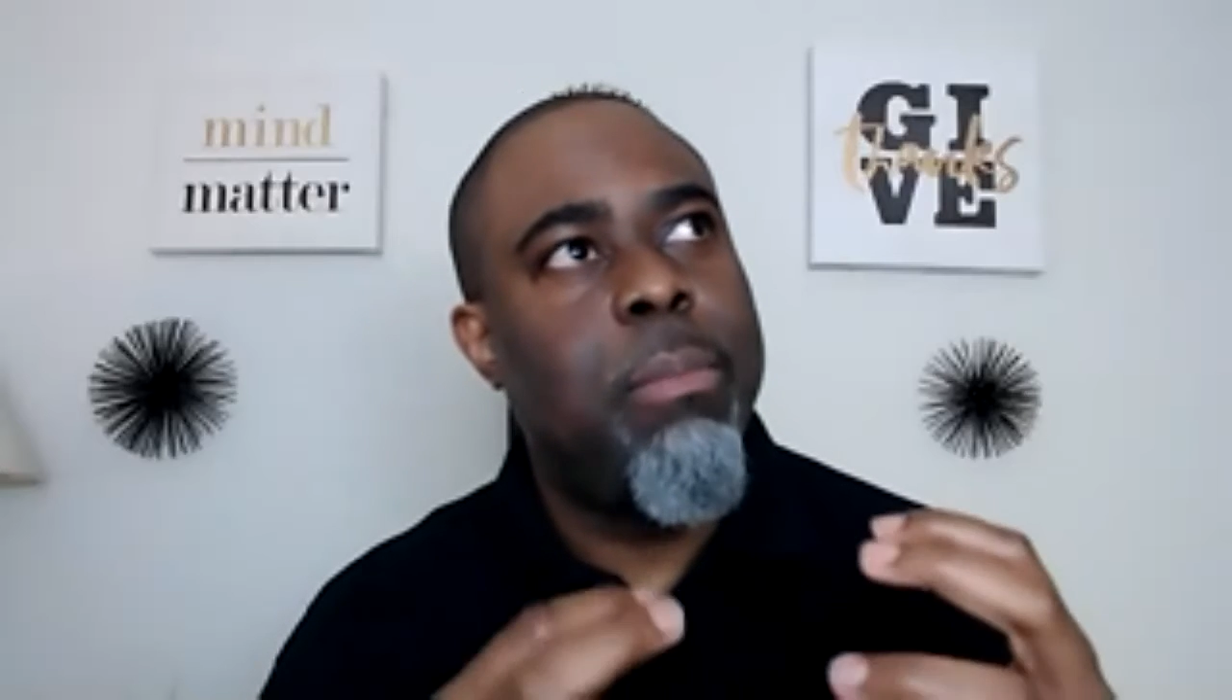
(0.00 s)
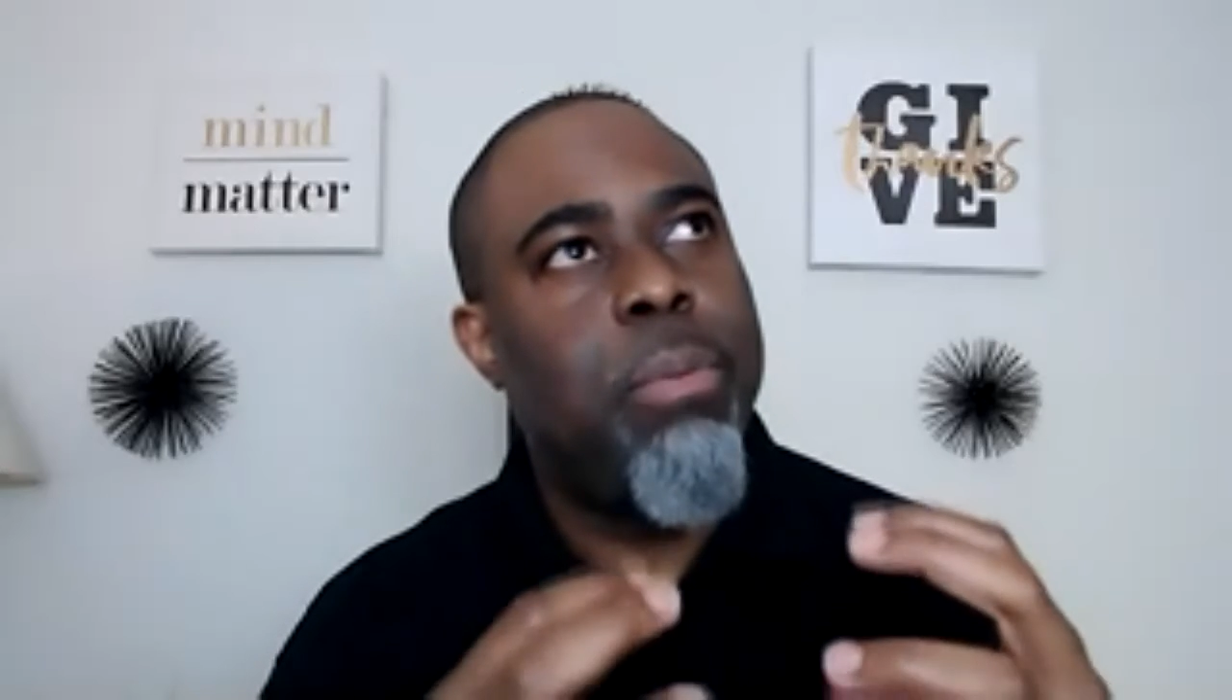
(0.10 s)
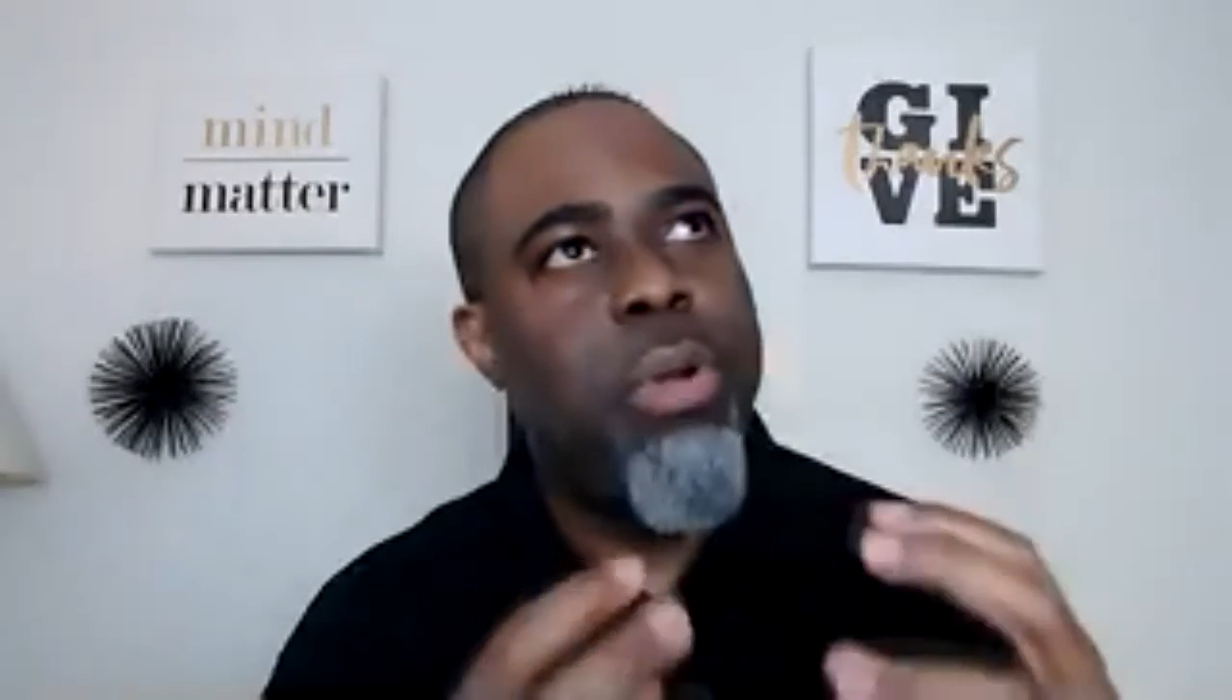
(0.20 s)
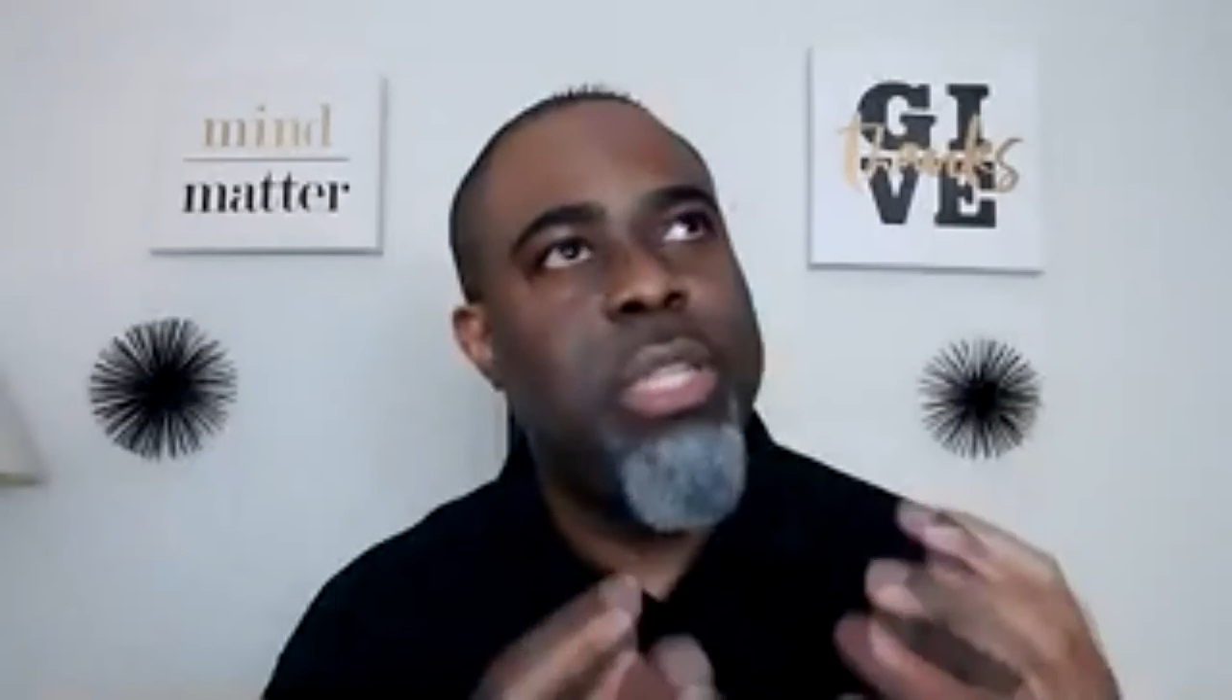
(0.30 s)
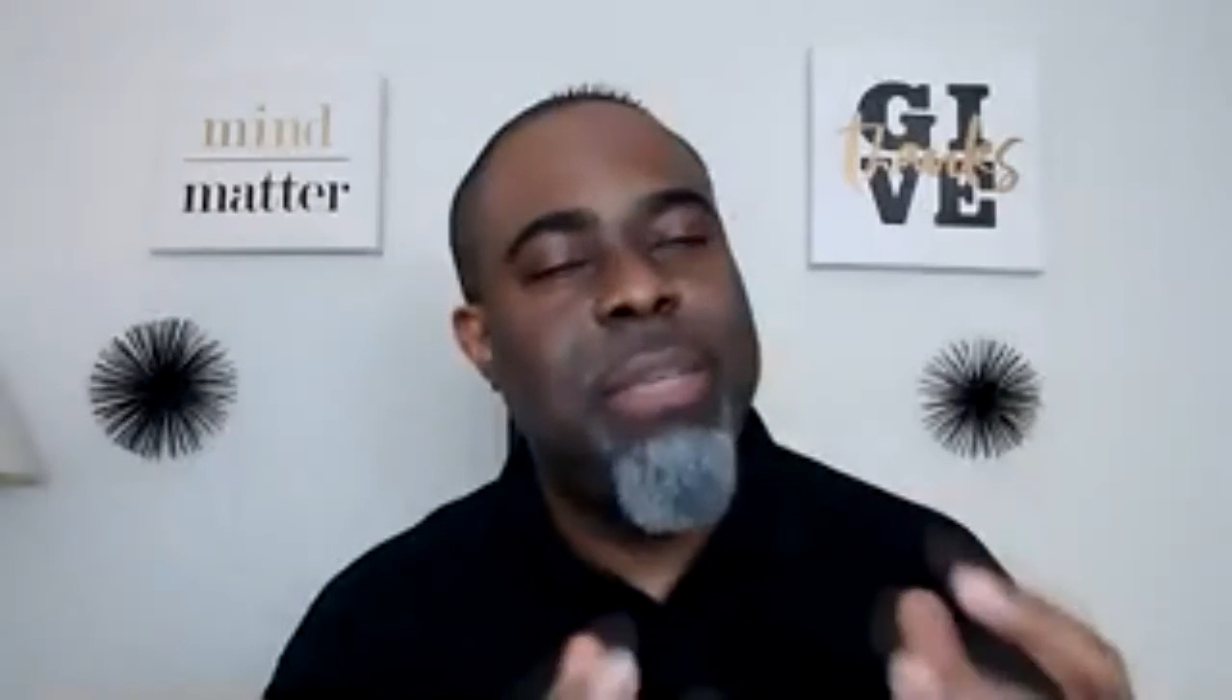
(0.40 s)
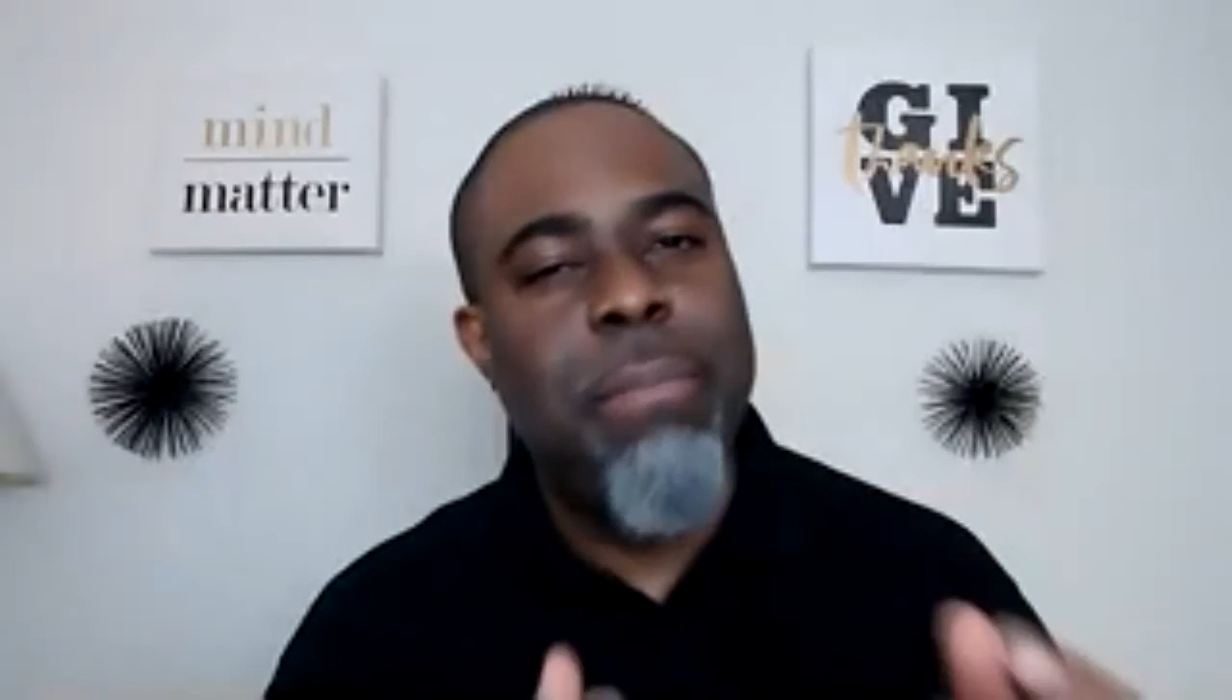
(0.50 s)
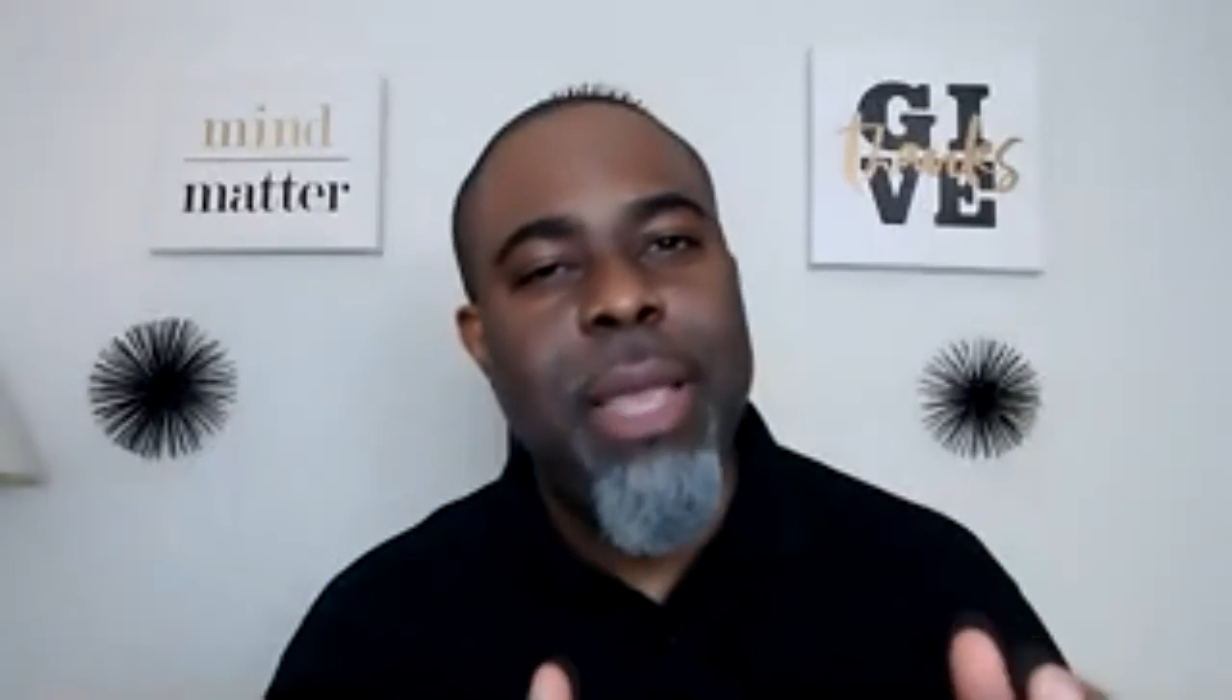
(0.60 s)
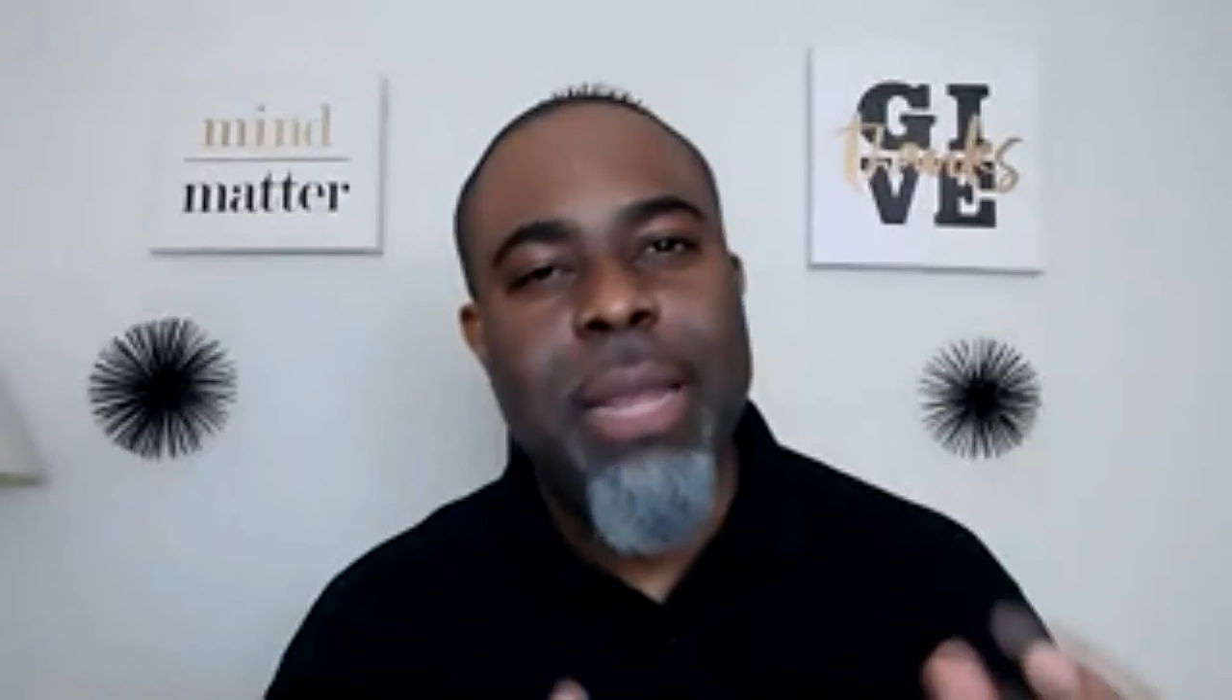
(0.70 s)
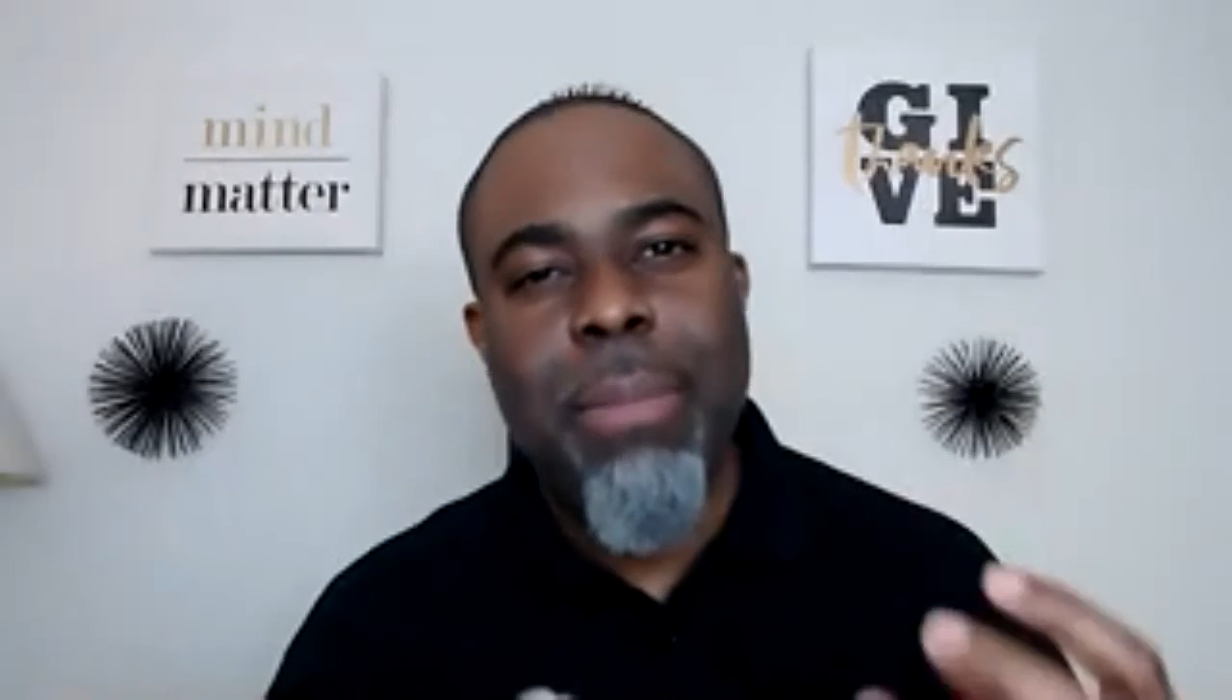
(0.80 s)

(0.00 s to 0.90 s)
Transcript: points he made